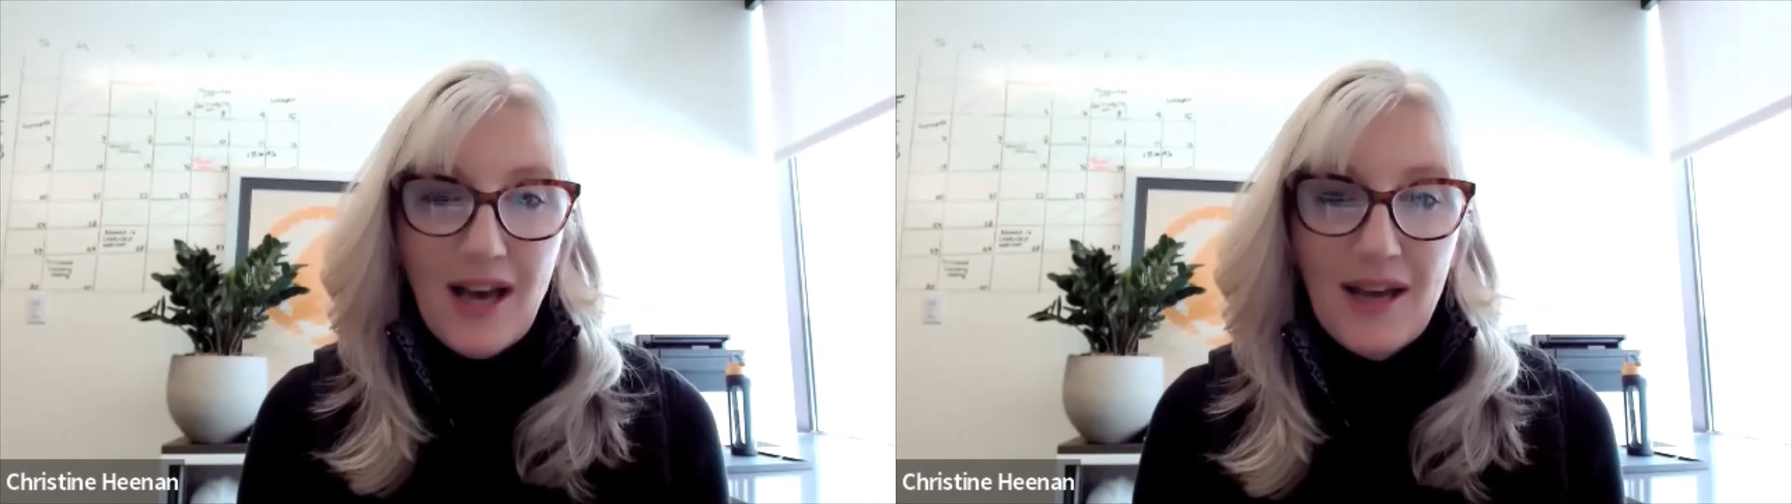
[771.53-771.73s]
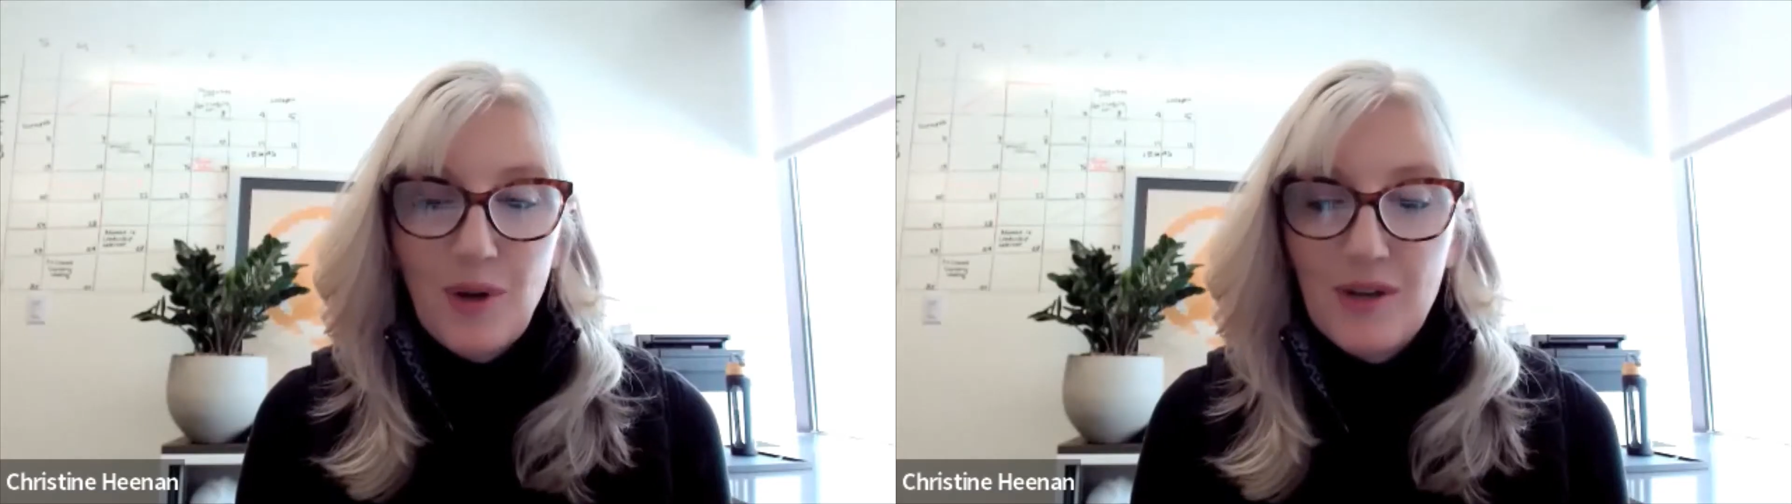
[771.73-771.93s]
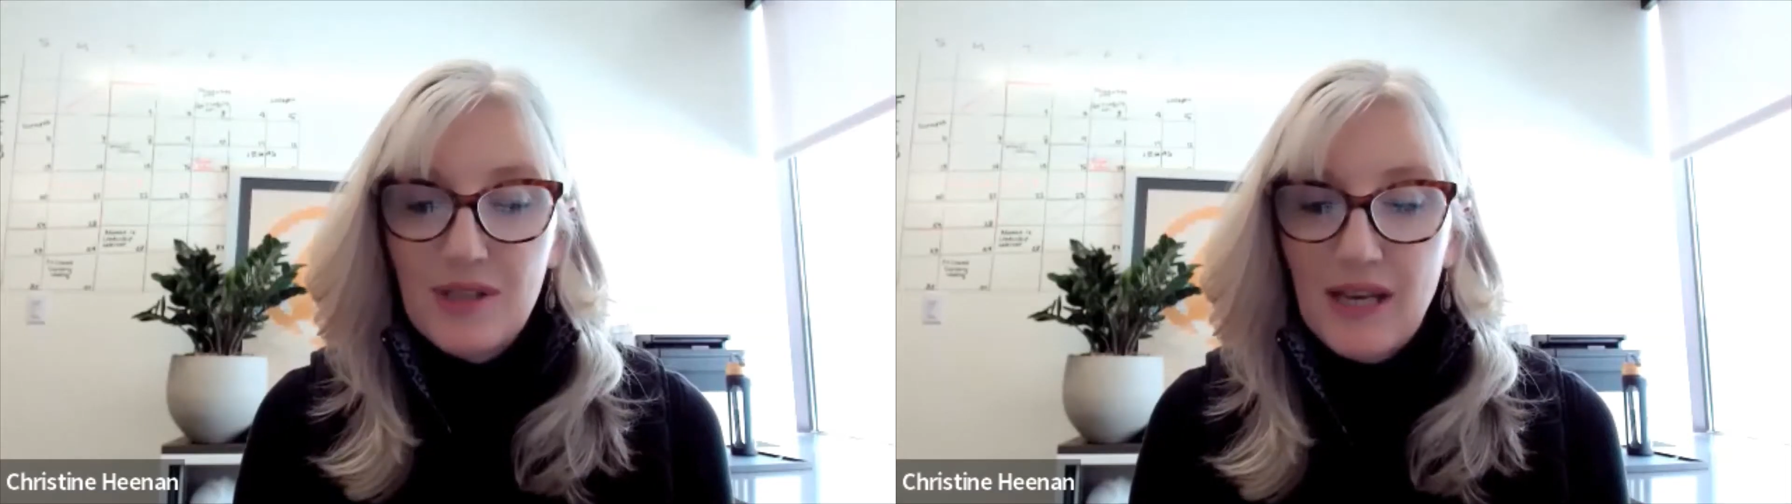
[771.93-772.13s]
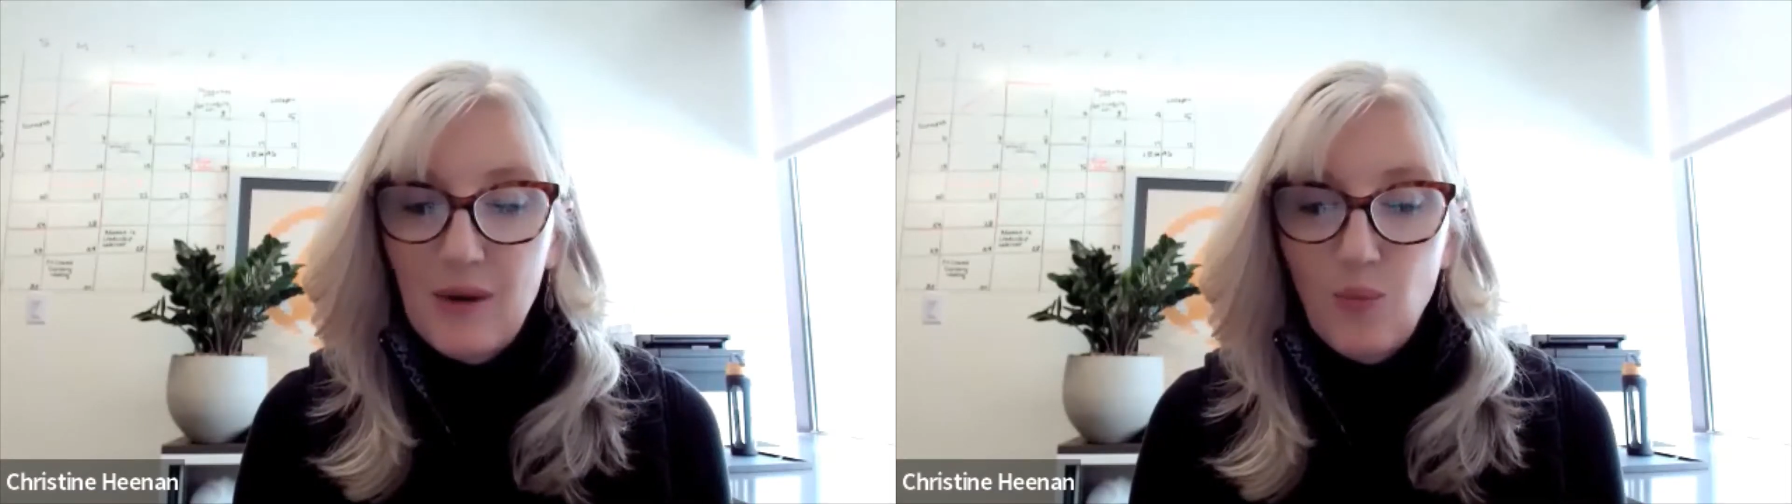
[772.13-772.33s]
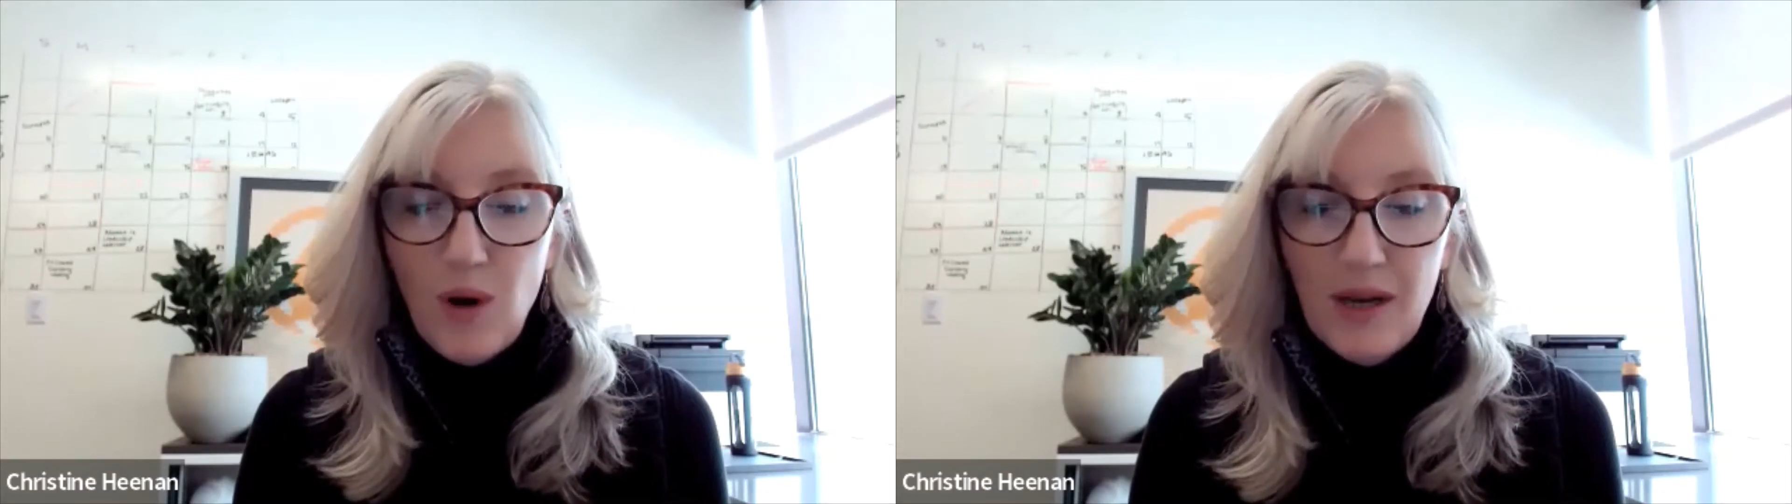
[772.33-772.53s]
in what you said.
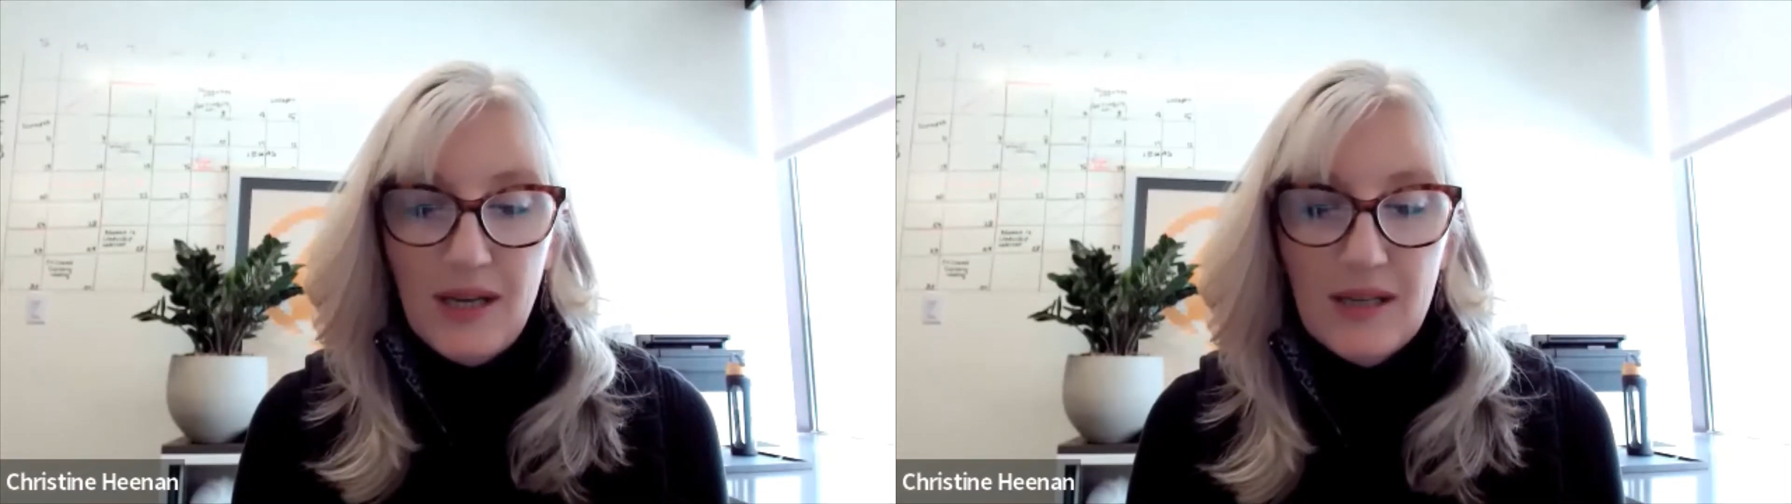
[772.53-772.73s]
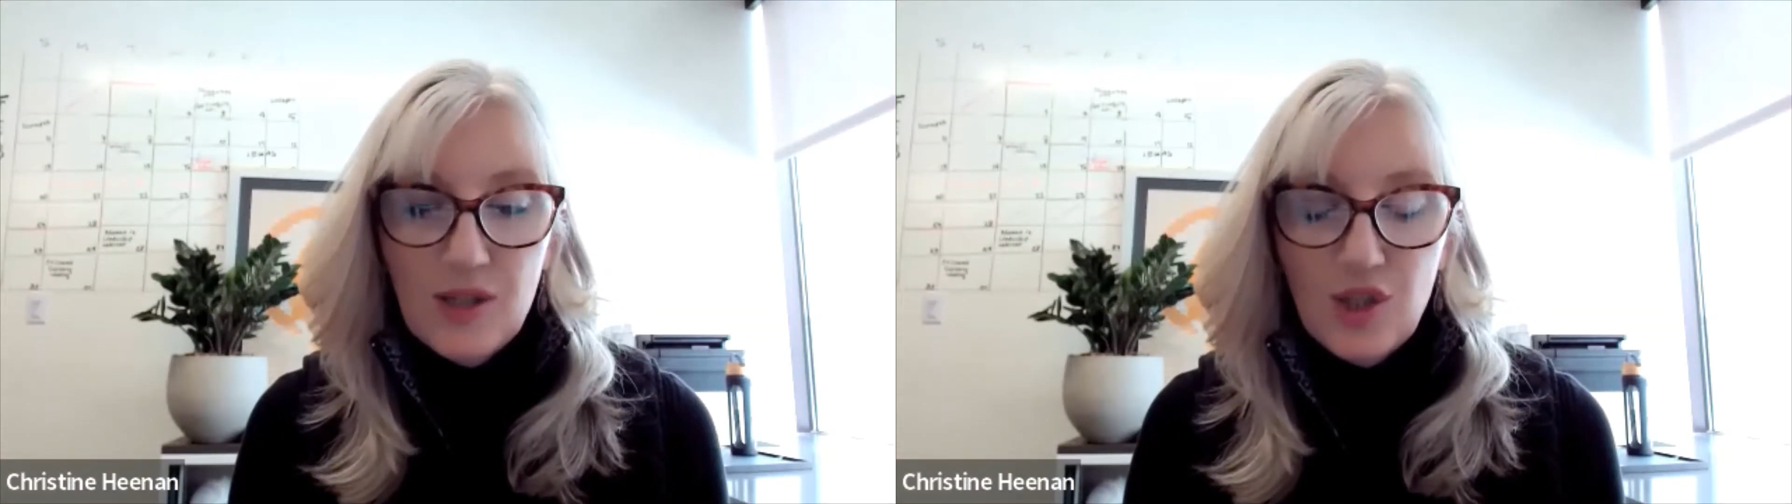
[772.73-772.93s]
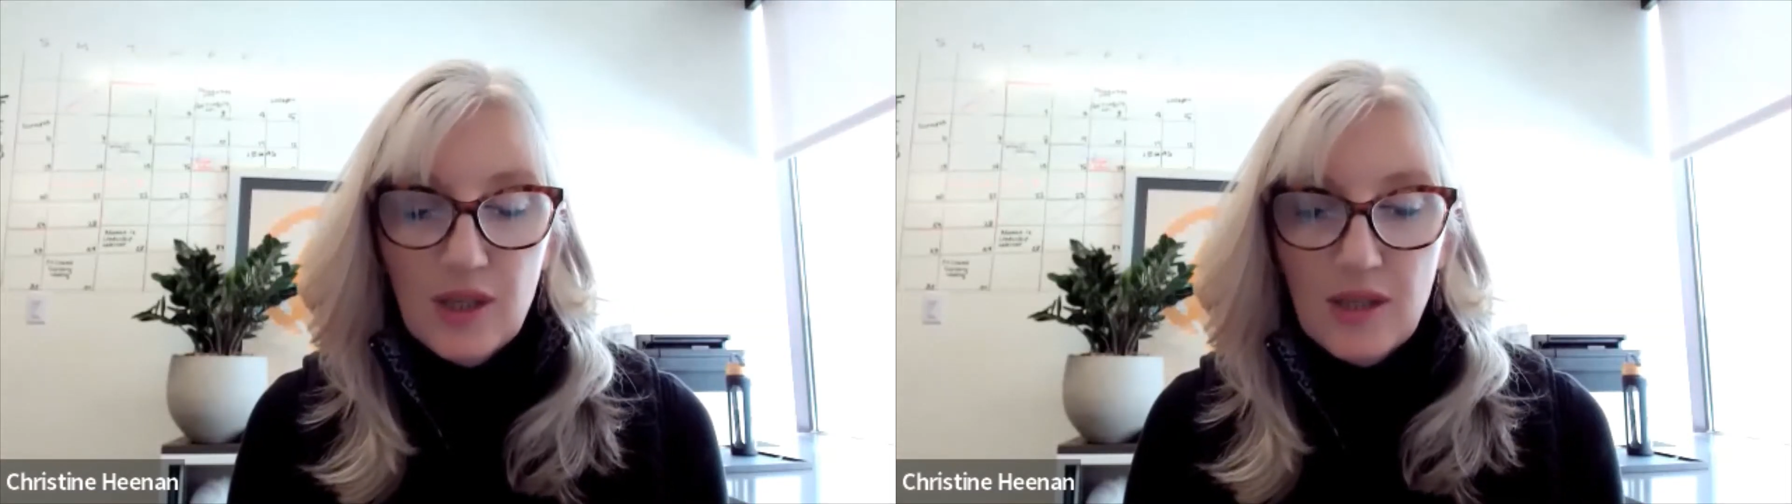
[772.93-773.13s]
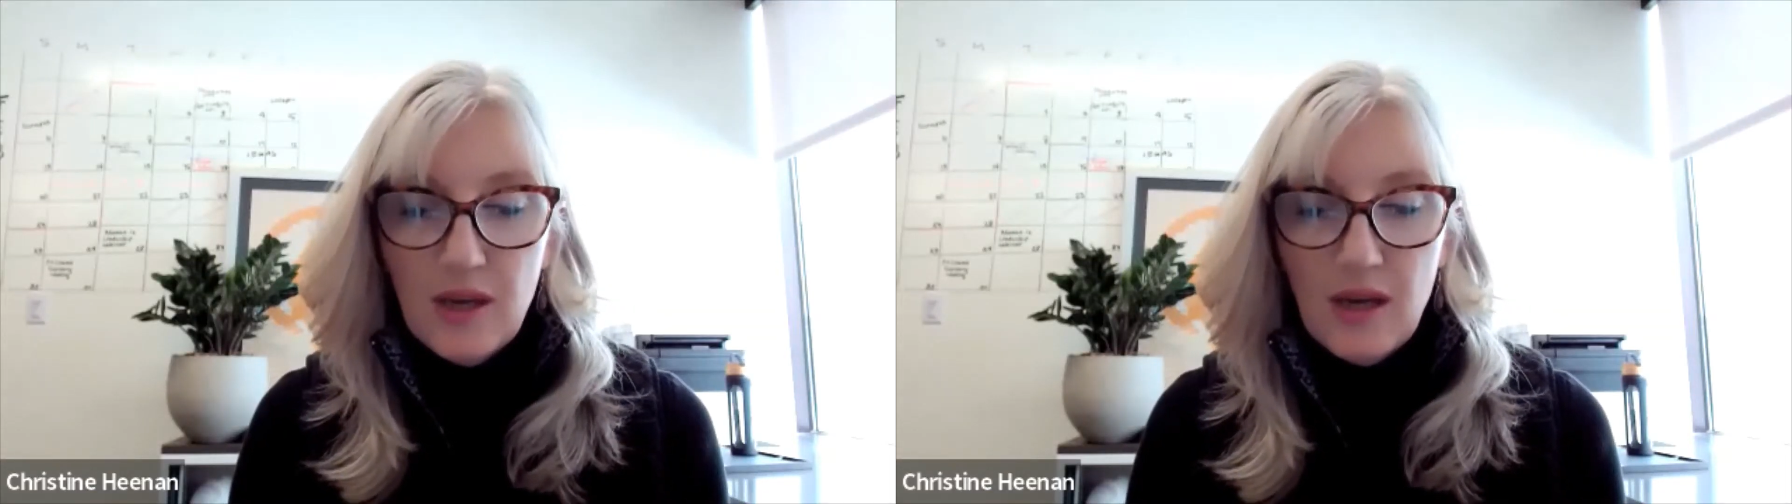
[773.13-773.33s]
One is just